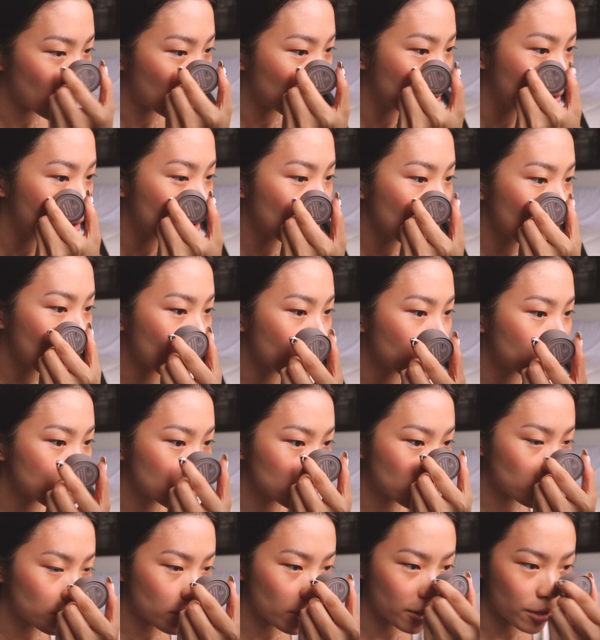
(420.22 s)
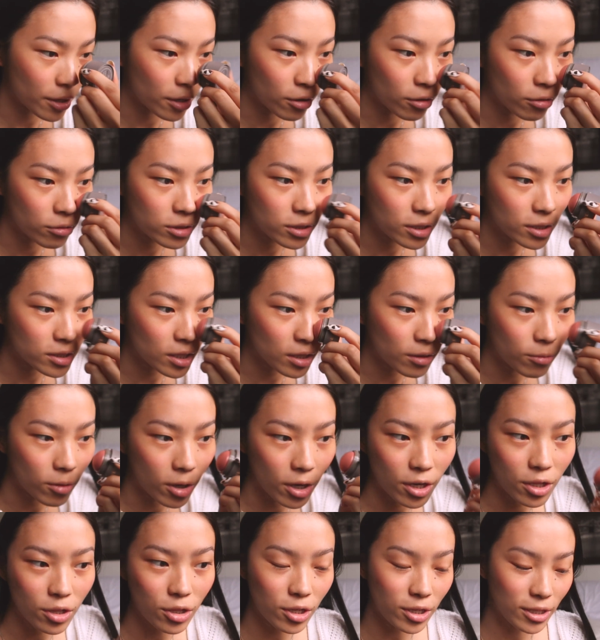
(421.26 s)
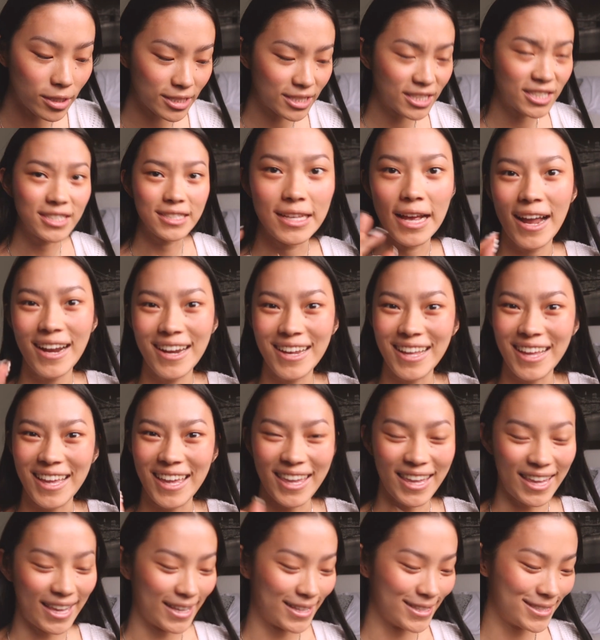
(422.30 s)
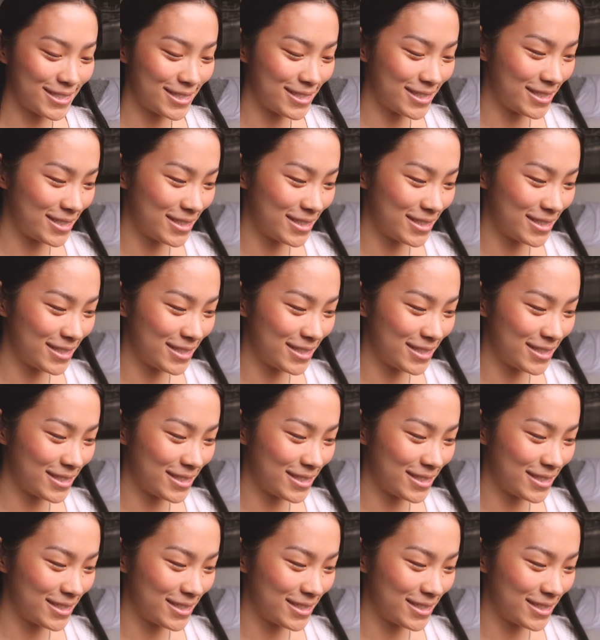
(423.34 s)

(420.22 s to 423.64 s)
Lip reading: I'm gonna throw some on my nose because I want to look sun-kissed.